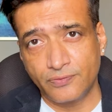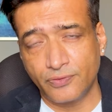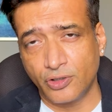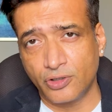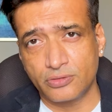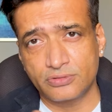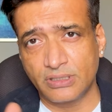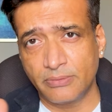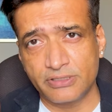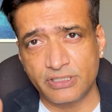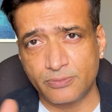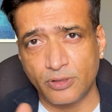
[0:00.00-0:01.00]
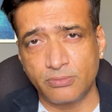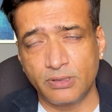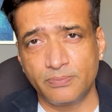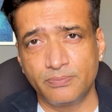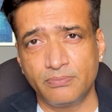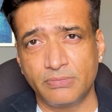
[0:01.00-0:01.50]
for some urgent
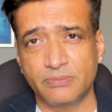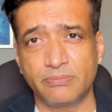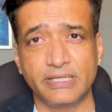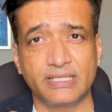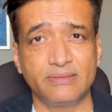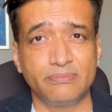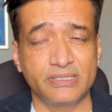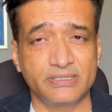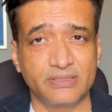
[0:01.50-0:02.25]
problem, but Michael missed